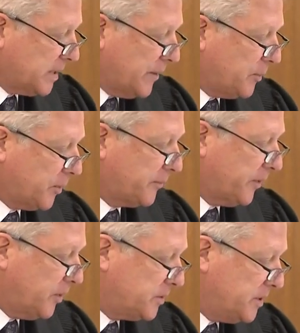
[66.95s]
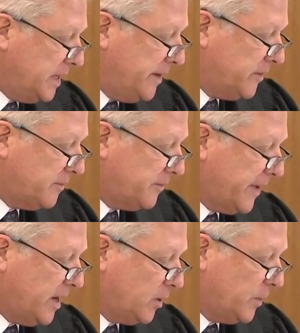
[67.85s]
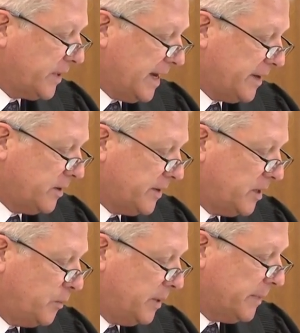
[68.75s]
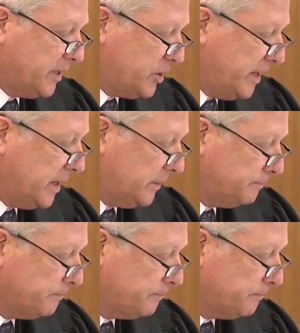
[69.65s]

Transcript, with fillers: I would prefer to even fail with honor than to win by cheating.